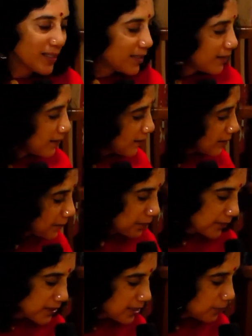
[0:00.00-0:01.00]
read
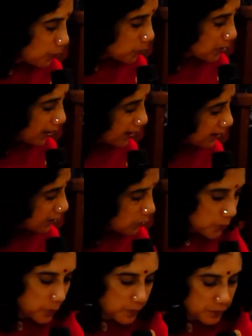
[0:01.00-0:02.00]
uh, Sea Blue
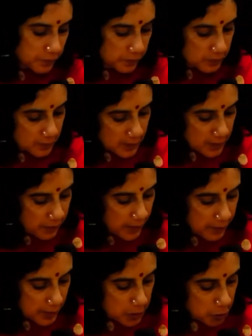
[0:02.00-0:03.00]
Child.
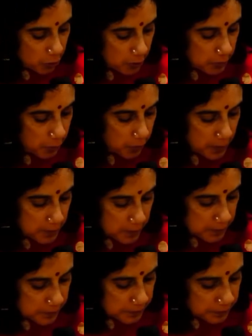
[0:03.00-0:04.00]
Very, very short poem.